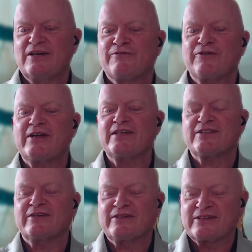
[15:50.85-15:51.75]
For
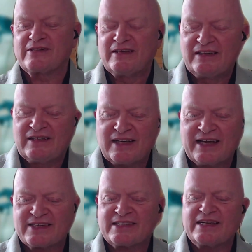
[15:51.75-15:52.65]
instance,
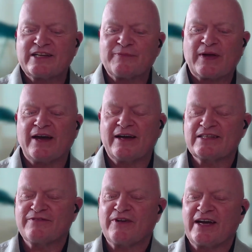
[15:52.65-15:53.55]
let's think about a
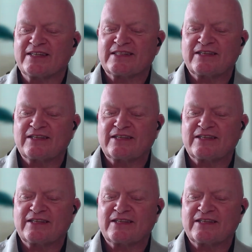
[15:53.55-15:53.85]
device